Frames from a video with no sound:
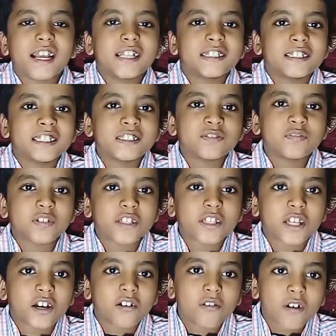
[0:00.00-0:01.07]
in this
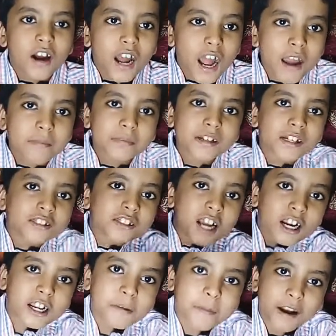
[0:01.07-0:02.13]
video i'm gonna
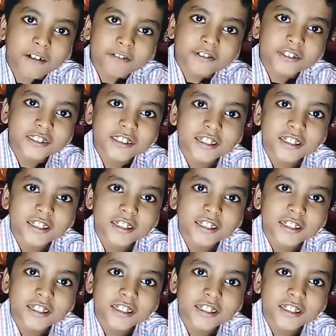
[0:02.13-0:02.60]
talk about